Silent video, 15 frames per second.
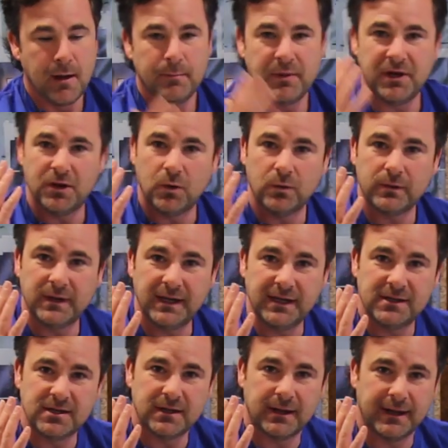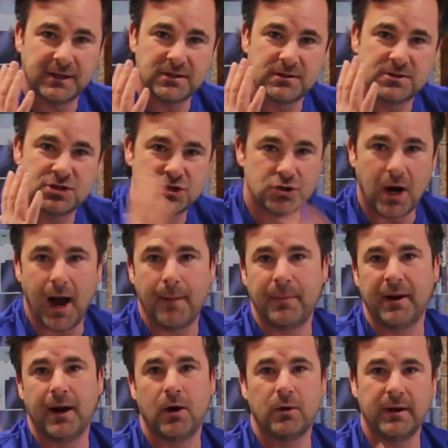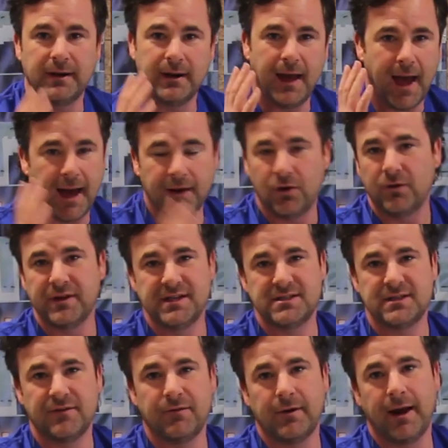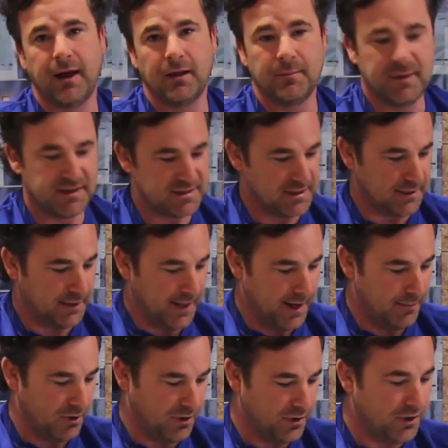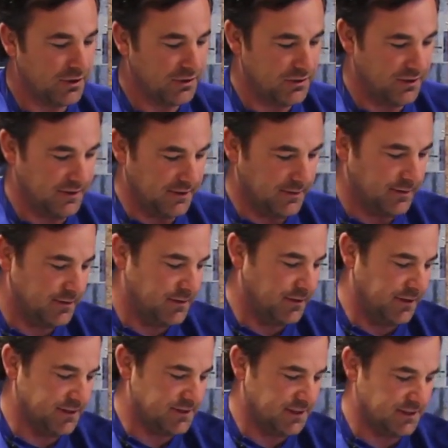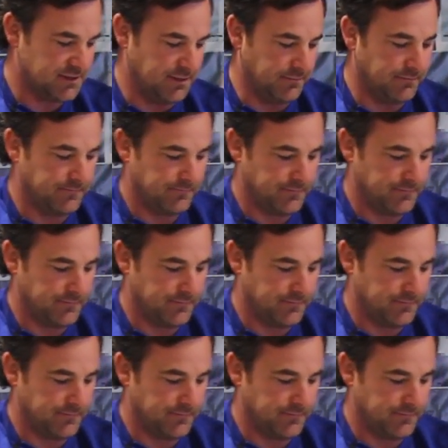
but you don't need to like strap it out and add all these different elements and labor to the system.